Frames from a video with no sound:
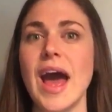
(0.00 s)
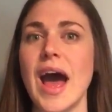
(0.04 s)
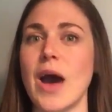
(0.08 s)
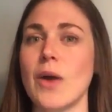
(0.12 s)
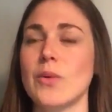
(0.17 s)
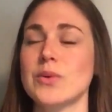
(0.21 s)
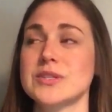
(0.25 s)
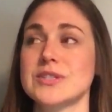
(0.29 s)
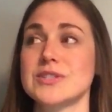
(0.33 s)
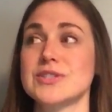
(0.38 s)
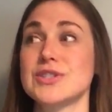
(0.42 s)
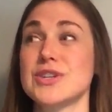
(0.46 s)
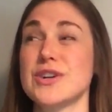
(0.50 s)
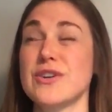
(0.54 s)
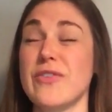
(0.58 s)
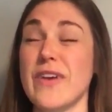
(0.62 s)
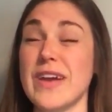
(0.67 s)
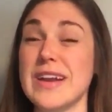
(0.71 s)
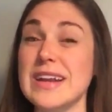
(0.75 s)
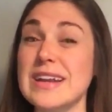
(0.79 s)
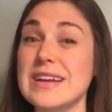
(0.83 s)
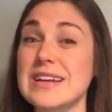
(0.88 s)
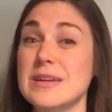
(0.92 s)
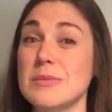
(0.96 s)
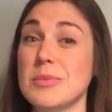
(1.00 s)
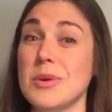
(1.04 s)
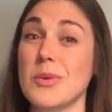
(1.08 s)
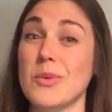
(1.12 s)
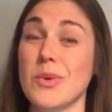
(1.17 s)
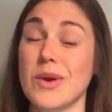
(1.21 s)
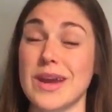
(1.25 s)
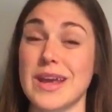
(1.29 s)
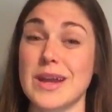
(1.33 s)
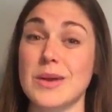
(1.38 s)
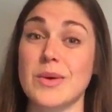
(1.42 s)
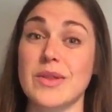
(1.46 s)
I wasn't sure if I needed to be
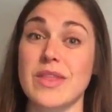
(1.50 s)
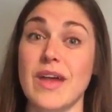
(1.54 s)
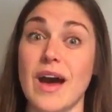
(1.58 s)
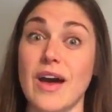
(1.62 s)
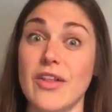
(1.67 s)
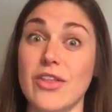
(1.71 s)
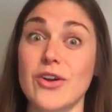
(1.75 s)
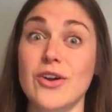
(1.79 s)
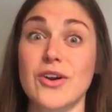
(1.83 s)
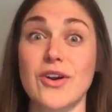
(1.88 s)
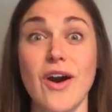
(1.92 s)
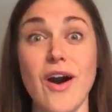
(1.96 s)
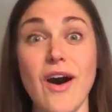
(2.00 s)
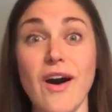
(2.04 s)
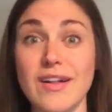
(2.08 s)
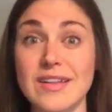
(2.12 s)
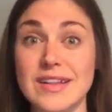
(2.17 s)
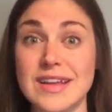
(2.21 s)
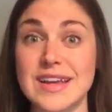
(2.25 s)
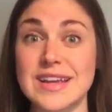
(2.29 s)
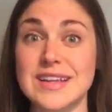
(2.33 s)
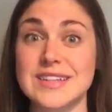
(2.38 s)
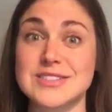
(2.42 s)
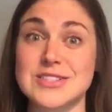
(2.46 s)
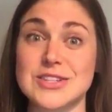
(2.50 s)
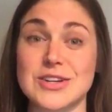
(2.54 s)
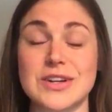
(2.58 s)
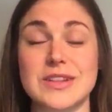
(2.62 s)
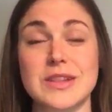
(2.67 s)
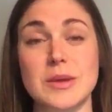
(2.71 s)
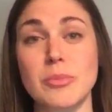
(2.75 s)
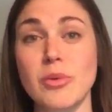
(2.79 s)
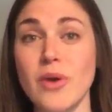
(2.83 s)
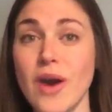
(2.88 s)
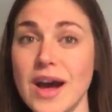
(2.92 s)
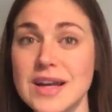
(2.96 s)
working with other colleagues during
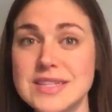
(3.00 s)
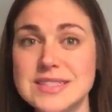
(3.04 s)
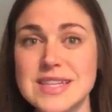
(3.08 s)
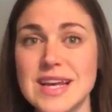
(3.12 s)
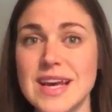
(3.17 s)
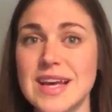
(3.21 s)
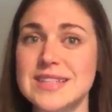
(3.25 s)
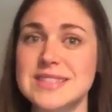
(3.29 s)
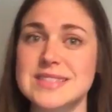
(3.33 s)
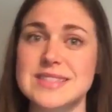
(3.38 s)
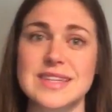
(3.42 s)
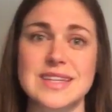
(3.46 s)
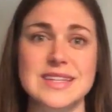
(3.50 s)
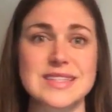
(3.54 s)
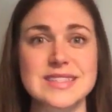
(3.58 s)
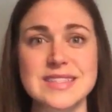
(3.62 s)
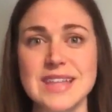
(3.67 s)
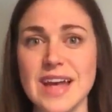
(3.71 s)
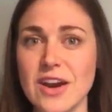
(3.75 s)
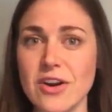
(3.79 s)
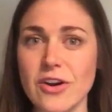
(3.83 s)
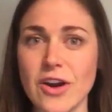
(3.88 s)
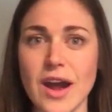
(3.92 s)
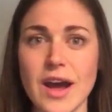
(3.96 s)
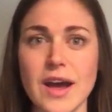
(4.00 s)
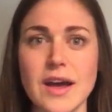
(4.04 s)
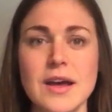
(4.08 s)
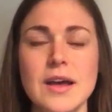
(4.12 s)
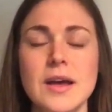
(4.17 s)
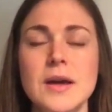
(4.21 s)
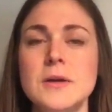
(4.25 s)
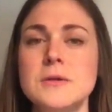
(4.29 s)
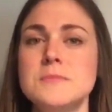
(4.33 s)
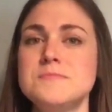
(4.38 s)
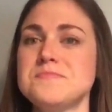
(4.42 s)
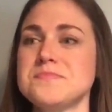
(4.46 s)
the process, etc.
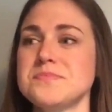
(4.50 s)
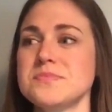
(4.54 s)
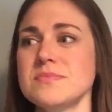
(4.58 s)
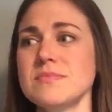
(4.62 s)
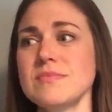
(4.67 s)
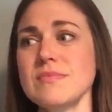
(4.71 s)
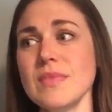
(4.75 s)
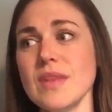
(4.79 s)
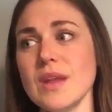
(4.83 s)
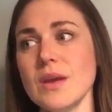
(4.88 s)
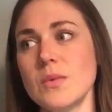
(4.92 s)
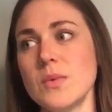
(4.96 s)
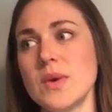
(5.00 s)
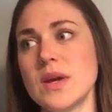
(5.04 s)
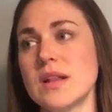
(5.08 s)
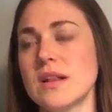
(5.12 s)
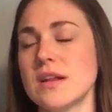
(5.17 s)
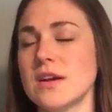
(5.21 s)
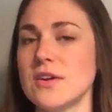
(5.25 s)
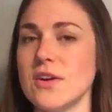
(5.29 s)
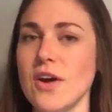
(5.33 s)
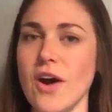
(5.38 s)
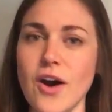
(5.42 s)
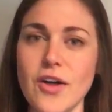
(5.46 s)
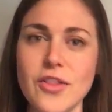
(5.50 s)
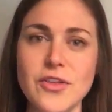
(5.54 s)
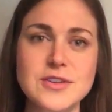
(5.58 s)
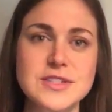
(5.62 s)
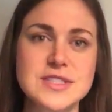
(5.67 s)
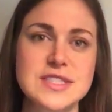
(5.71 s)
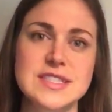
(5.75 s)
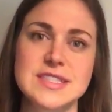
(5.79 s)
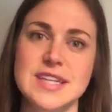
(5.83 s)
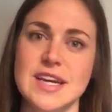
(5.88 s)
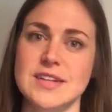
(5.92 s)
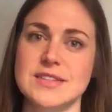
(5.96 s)
We cleared all those
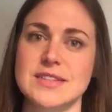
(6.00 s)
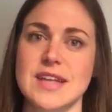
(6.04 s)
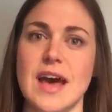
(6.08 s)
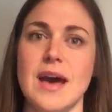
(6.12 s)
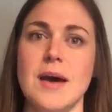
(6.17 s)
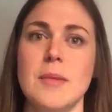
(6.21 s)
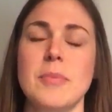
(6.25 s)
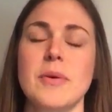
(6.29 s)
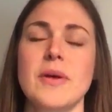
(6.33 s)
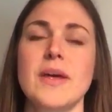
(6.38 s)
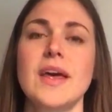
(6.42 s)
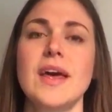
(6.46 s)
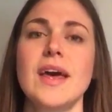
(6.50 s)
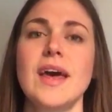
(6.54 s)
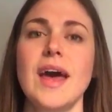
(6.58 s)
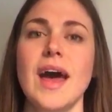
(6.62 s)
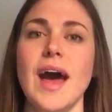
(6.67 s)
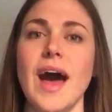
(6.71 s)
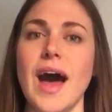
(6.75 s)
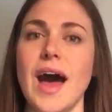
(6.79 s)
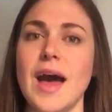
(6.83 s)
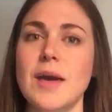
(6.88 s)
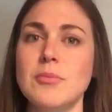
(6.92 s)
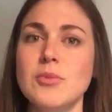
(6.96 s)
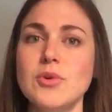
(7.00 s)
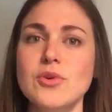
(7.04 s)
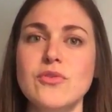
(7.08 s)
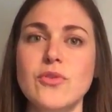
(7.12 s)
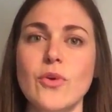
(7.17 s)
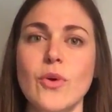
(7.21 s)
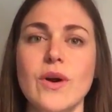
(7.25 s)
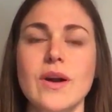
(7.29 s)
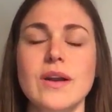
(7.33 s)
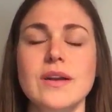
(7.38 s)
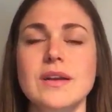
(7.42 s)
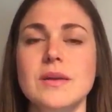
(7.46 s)
details up. I moved
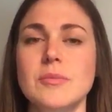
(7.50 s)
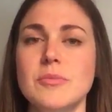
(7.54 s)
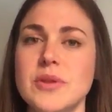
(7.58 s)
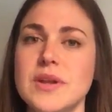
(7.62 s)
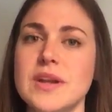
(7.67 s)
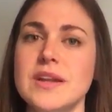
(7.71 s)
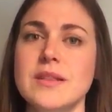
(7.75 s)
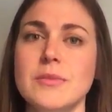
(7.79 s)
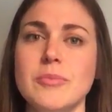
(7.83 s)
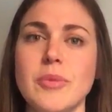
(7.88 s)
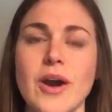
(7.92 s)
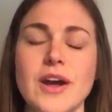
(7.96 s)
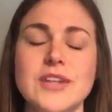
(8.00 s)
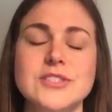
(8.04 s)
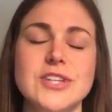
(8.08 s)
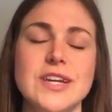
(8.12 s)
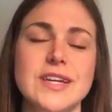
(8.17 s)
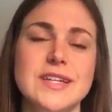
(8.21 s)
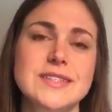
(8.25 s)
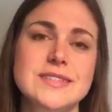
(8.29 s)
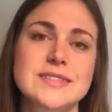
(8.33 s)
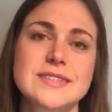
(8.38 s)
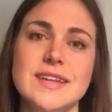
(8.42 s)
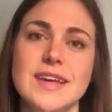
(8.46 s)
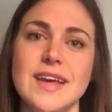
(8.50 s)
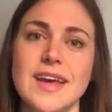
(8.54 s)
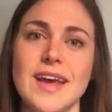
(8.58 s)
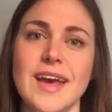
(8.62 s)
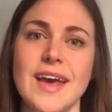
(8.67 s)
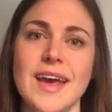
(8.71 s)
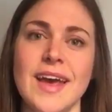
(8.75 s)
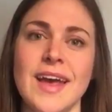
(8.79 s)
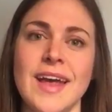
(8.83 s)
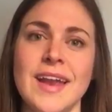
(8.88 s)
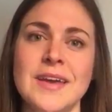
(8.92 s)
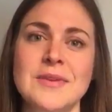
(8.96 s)
forward, completed the project,
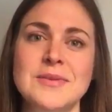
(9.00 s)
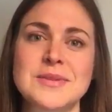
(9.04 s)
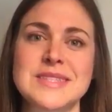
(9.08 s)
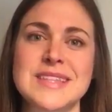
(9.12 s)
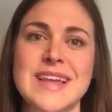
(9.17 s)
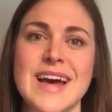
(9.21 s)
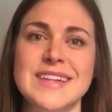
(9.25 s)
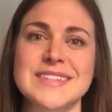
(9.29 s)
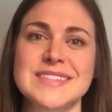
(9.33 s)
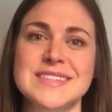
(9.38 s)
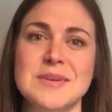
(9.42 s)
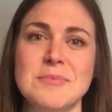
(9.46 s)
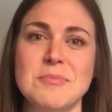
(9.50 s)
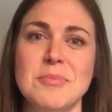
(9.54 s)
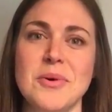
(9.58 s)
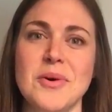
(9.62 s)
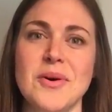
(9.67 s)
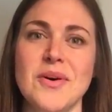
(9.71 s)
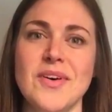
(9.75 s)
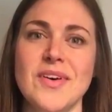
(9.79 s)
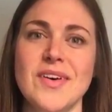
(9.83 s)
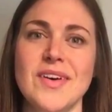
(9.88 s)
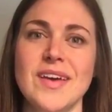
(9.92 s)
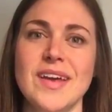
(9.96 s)
and it was that simple.